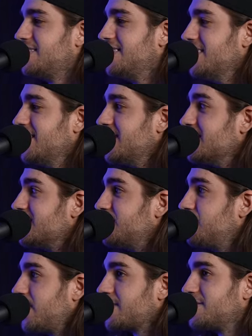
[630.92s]
it
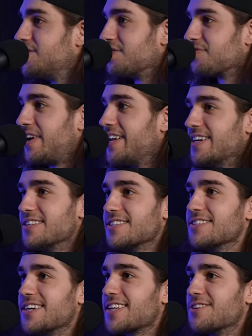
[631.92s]
fucks your
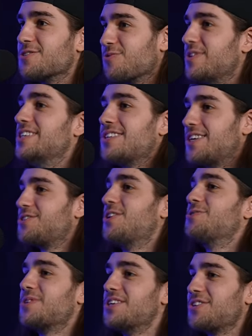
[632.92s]
finances. Like there's a reason I
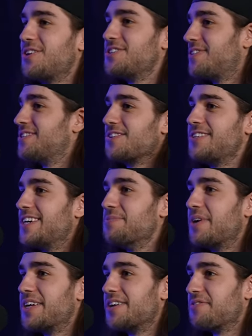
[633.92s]
charge what I charge and I start taking
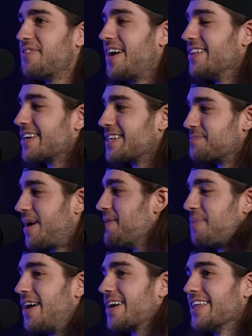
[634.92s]
money off of that. Like it's my
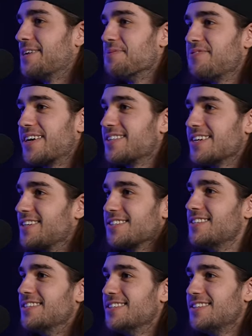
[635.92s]
pocket I'm affecting. It
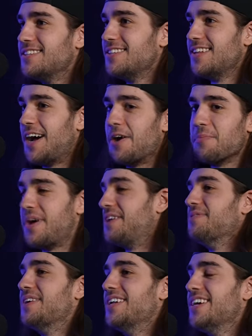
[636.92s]
doesn't yes. help
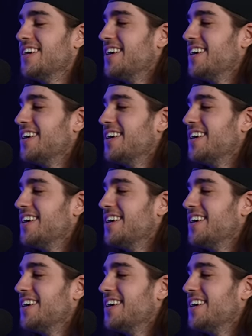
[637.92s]
anyone.